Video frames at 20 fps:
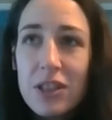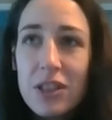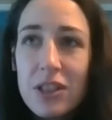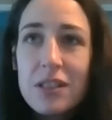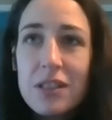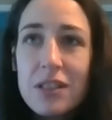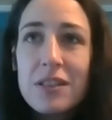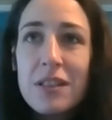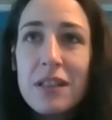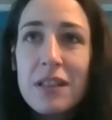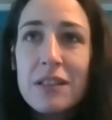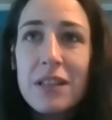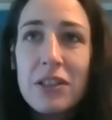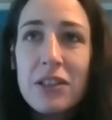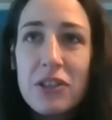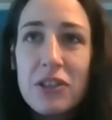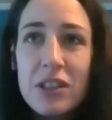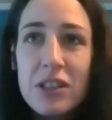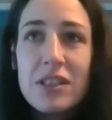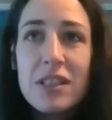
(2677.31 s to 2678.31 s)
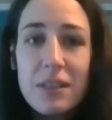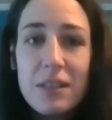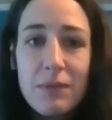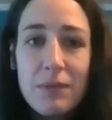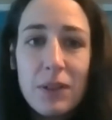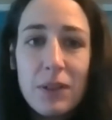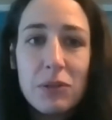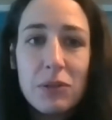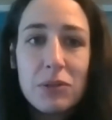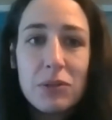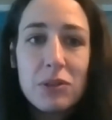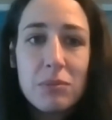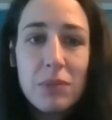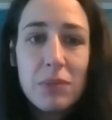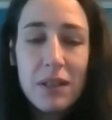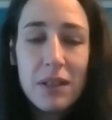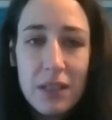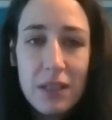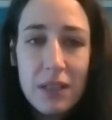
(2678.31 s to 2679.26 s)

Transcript: are just they're just a difficult sub